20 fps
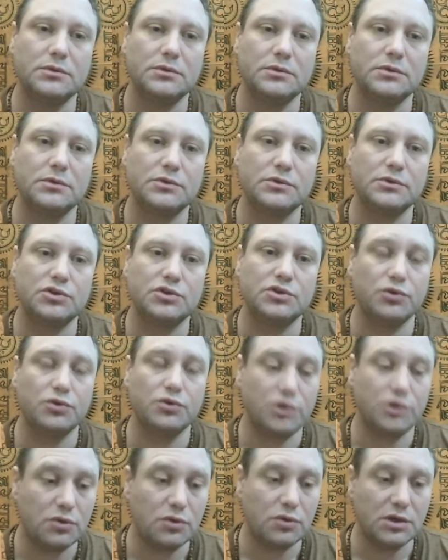So
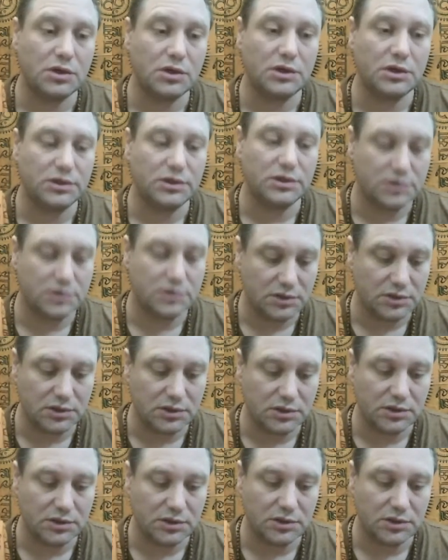yoga, it's
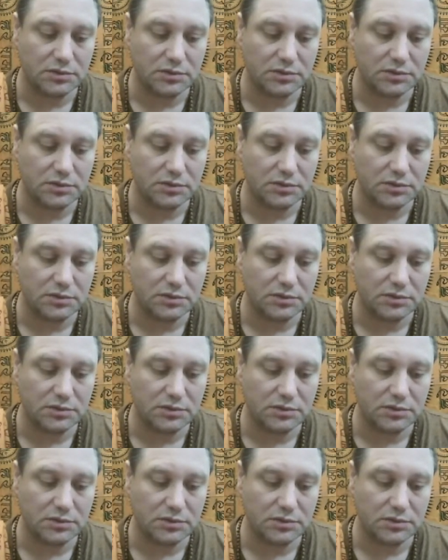a